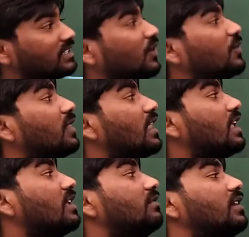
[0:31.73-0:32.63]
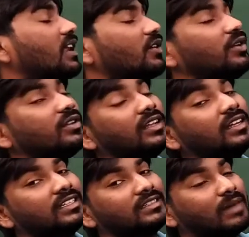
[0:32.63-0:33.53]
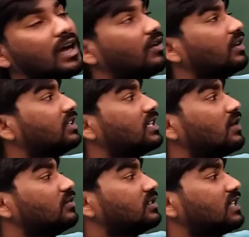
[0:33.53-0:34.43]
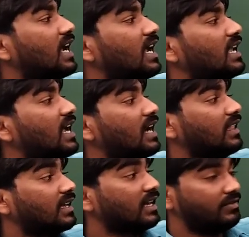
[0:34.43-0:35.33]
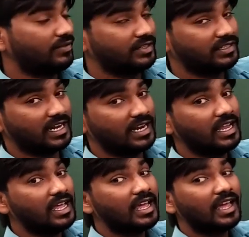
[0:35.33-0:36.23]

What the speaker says: So we are going to learn about the town child and the country child